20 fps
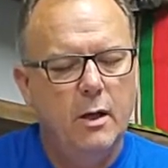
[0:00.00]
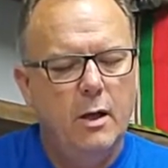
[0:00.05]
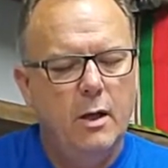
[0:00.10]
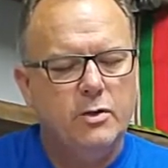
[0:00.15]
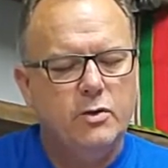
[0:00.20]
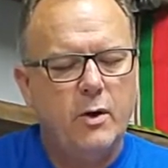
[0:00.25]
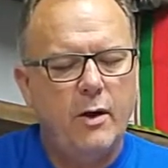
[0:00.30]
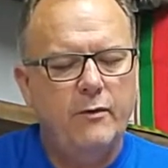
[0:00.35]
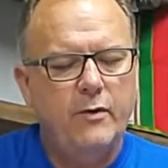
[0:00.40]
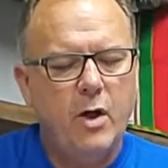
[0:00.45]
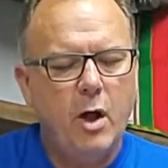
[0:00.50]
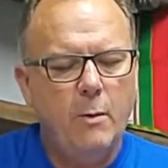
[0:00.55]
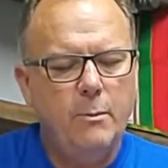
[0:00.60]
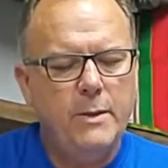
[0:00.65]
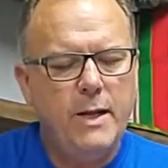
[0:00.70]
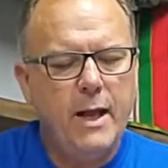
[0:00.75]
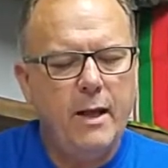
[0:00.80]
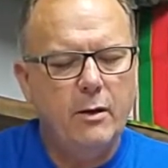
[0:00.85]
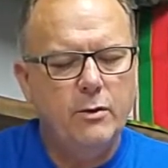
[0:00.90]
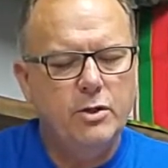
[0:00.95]
So I've come
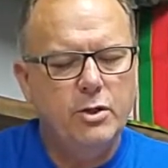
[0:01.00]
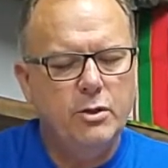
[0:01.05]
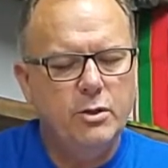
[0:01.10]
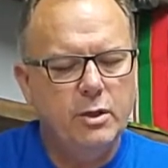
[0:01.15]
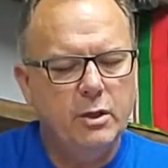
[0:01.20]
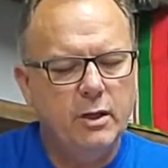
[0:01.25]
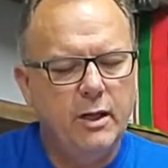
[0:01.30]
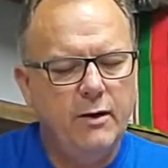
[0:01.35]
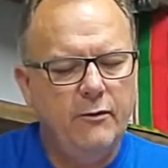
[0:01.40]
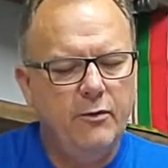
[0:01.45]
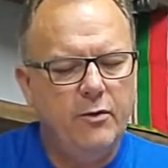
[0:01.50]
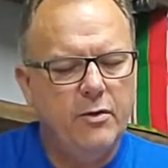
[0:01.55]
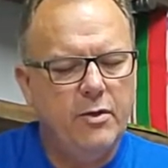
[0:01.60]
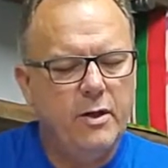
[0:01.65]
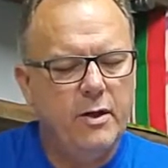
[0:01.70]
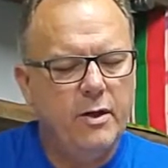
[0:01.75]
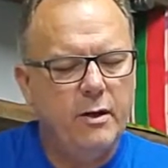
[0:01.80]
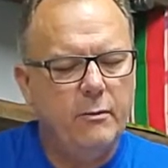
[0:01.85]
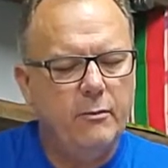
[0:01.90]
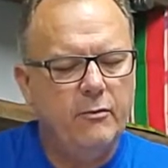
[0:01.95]
down to deliver
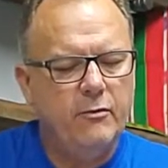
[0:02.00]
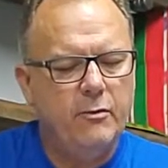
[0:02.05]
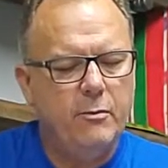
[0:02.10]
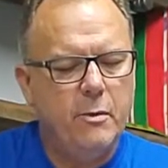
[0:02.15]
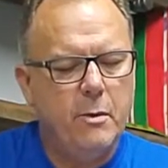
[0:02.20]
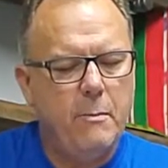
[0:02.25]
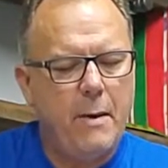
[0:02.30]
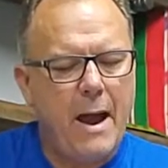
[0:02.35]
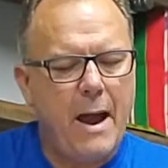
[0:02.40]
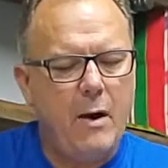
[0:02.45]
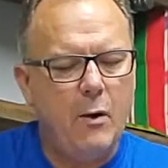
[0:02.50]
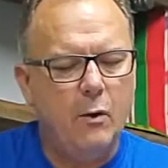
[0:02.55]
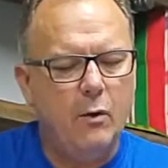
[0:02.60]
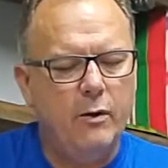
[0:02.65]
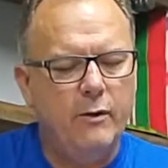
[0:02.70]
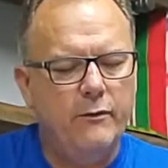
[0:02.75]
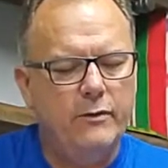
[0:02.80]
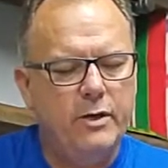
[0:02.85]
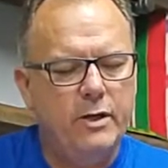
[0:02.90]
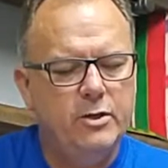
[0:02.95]
them from the power
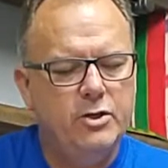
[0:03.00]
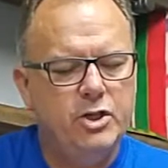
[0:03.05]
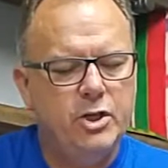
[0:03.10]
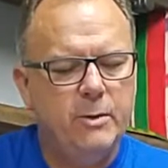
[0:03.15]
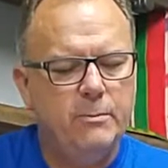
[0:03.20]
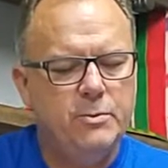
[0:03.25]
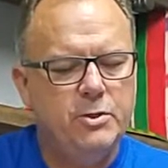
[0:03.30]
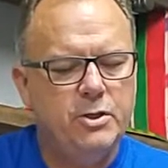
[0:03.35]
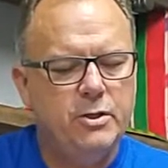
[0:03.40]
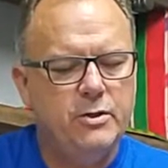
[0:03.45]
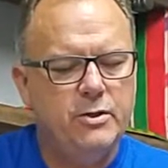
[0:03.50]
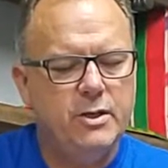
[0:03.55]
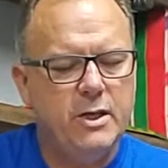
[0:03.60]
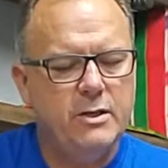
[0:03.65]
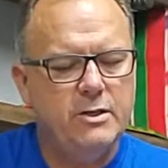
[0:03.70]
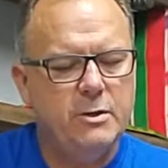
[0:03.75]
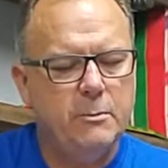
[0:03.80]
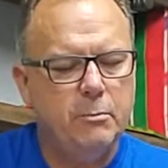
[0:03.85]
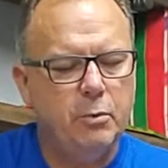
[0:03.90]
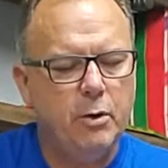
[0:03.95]
of the Egyptians, and
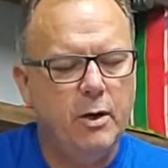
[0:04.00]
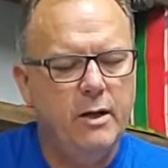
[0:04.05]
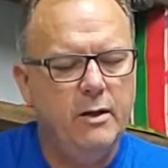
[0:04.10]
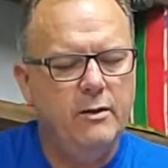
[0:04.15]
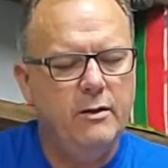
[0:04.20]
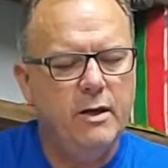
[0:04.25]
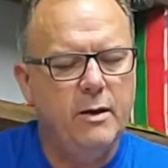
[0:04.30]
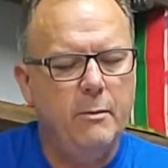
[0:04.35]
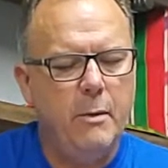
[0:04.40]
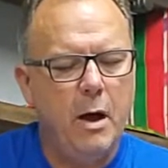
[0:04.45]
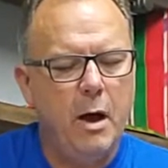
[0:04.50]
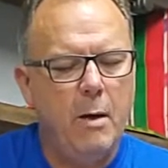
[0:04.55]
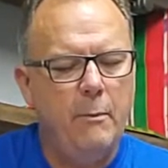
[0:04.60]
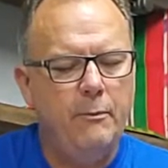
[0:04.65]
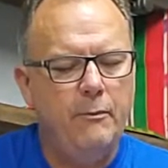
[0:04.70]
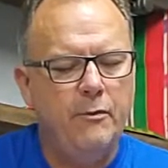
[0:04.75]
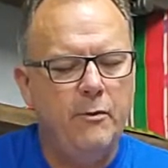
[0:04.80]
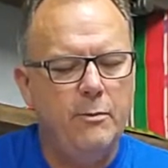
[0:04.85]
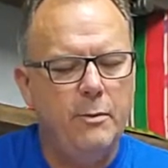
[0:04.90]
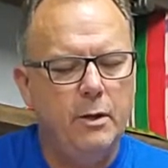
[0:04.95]
to bring them up
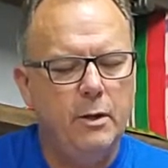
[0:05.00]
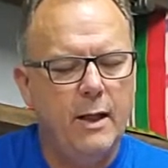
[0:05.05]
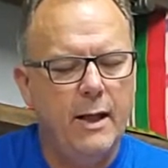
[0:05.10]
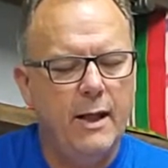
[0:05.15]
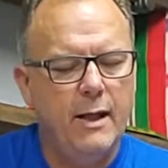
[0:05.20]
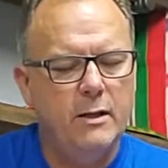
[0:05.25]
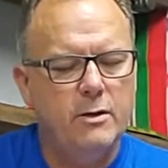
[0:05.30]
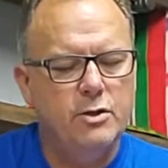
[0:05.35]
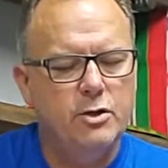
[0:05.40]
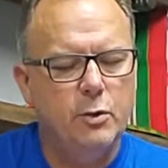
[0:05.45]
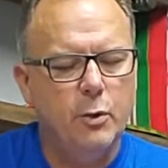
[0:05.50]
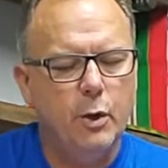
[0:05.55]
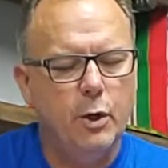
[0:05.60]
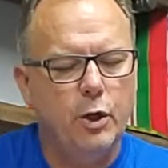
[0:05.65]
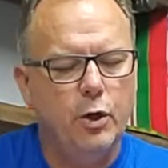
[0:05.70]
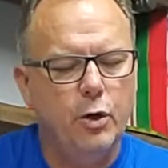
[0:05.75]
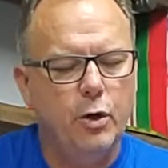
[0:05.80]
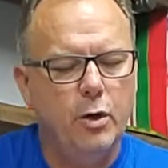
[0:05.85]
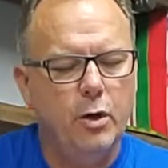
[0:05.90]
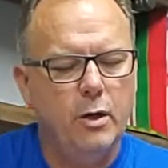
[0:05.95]
from the land to a
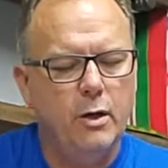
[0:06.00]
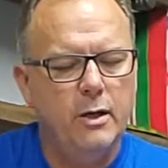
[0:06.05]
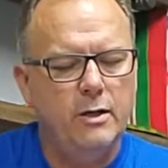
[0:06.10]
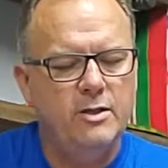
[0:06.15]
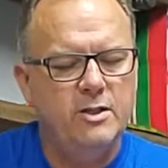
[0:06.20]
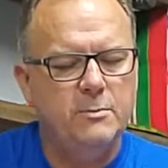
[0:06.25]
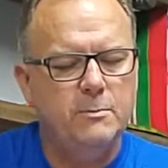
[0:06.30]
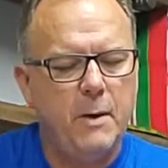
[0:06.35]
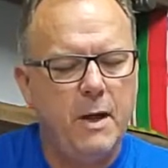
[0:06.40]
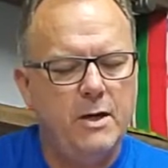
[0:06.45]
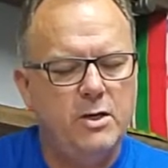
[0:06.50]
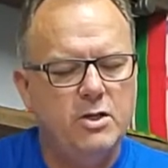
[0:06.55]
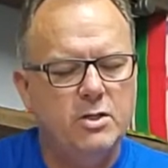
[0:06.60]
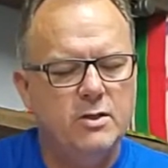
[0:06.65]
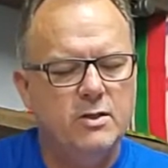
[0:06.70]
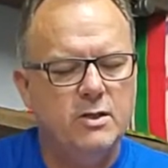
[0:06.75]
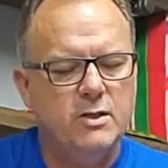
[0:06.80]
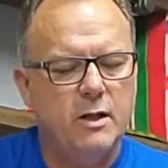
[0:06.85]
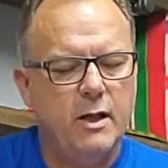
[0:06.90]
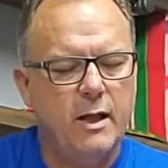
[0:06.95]
good and
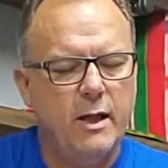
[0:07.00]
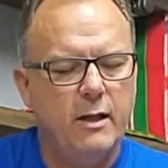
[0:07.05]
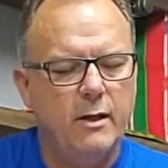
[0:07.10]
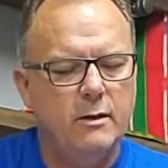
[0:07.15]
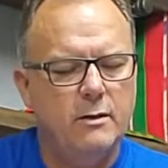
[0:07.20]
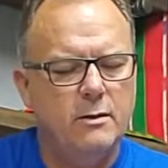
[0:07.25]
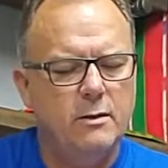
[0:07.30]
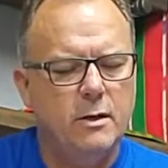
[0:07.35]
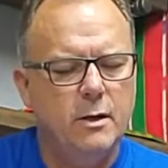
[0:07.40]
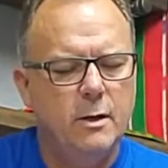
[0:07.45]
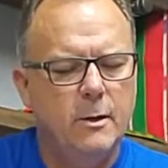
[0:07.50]
spacious land,